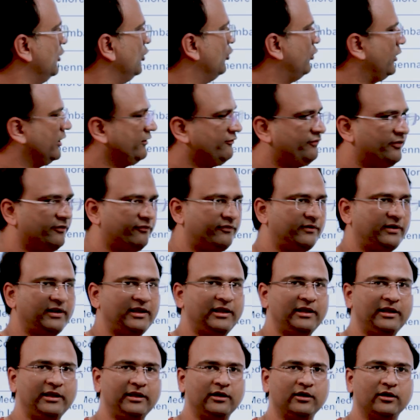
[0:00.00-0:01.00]

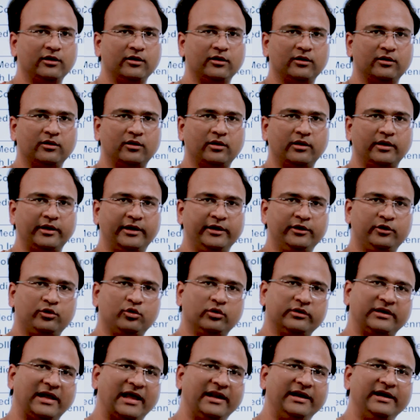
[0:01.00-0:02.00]
150 in
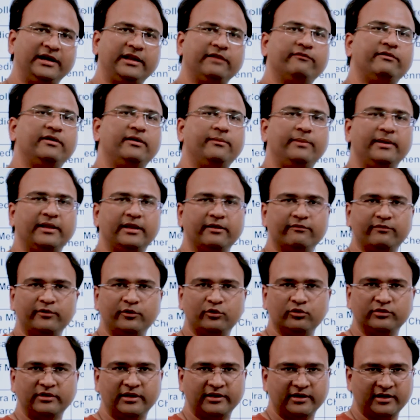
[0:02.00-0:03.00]
totality will be
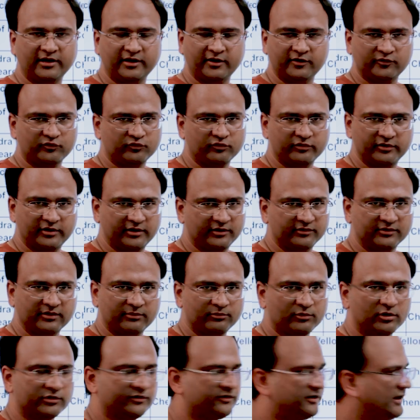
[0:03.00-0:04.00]
given to the NRI students.
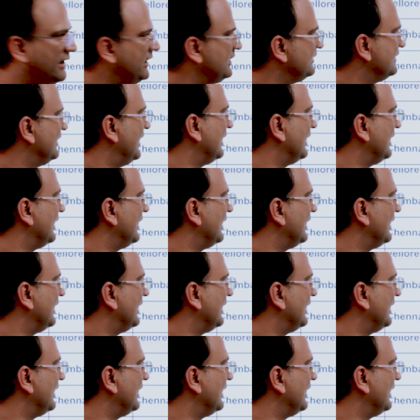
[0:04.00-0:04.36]
I'm not saying